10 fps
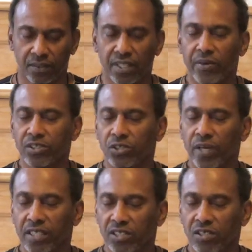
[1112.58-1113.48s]
Now as you
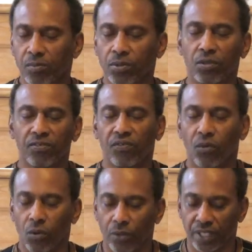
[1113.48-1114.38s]
exhale, pull
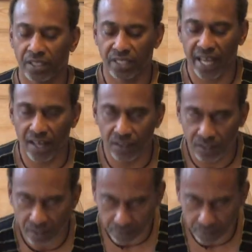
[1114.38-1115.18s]
forward and down.